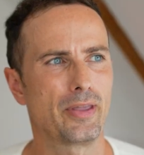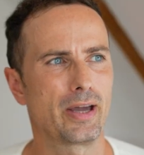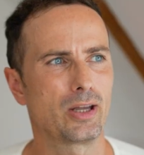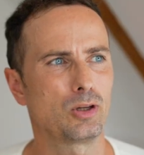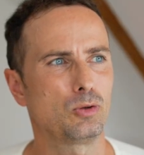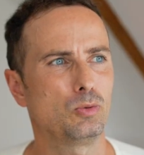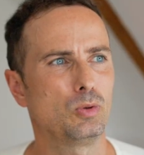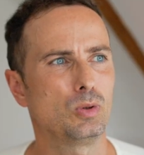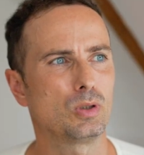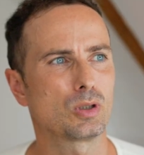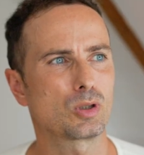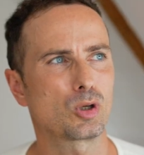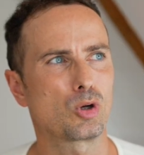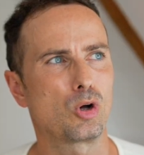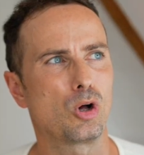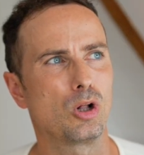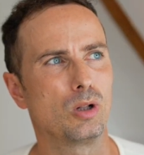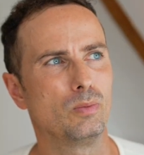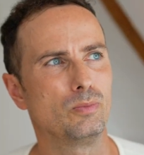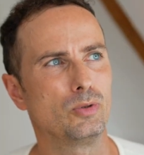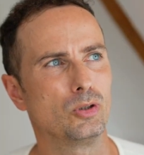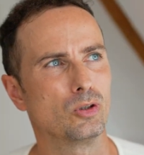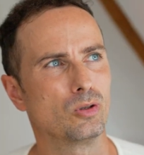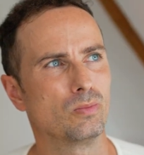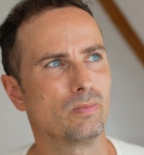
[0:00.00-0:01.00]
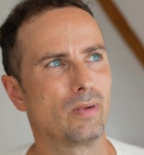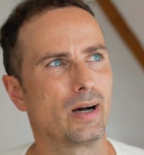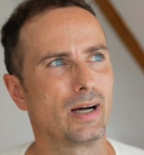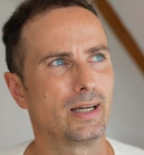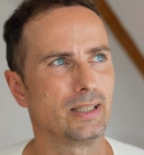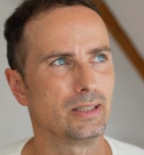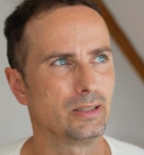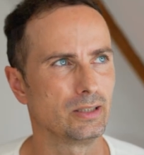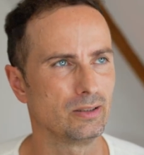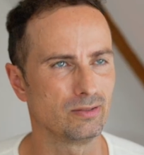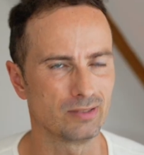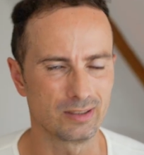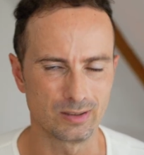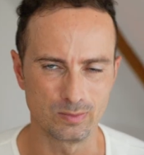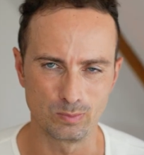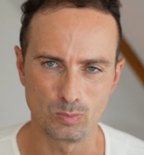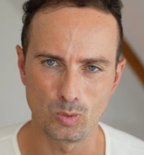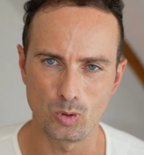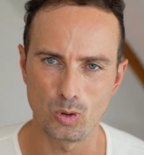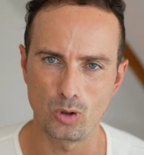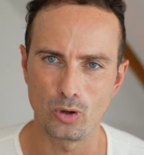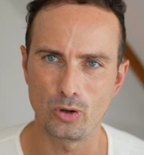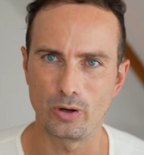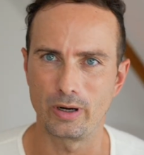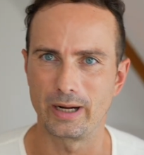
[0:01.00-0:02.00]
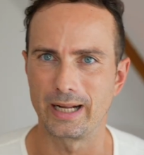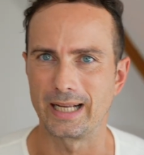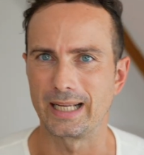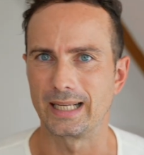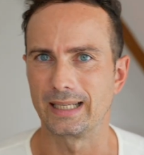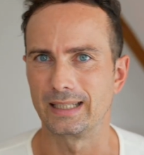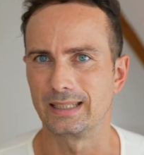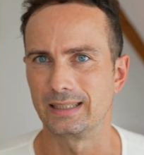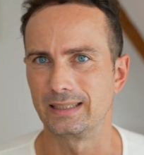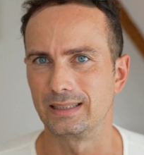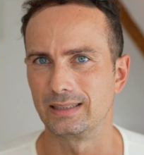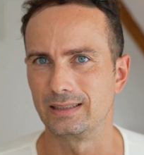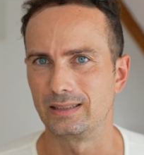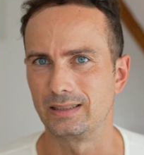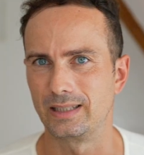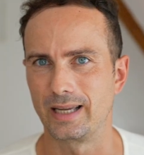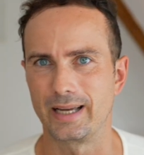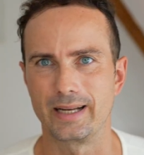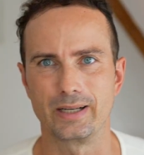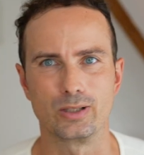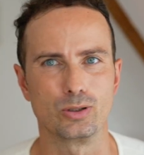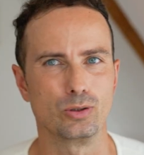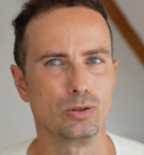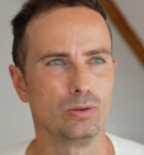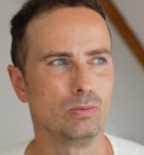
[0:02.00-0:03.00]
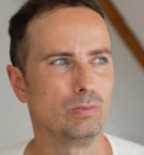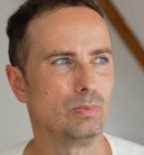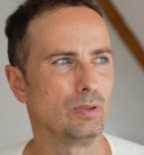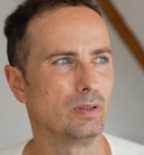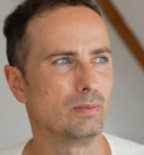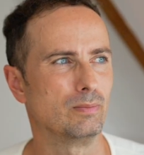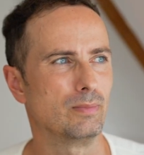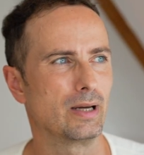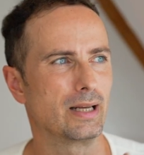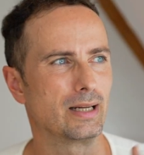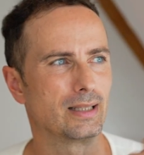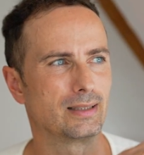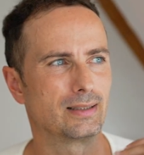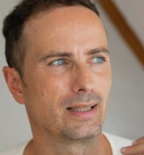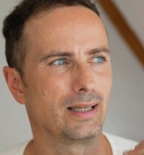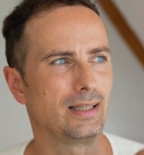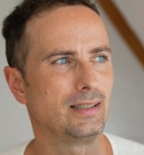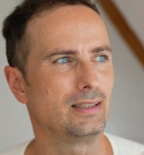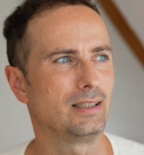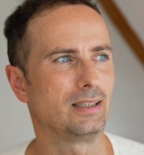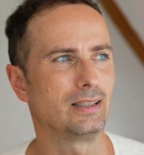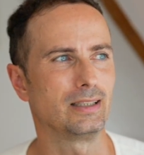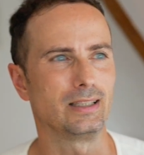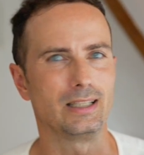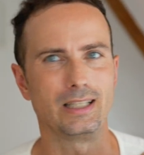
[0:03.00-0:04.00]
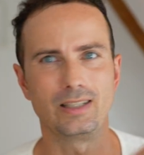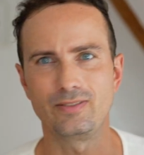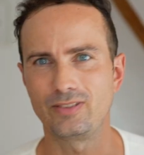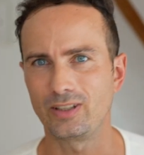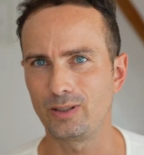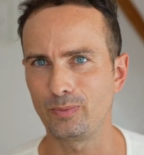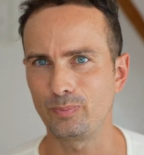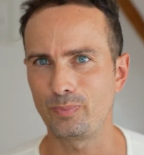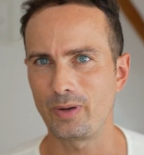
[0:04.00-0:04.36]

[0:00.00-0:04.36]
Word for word: that will calm your mind even more and then you'll be meditating even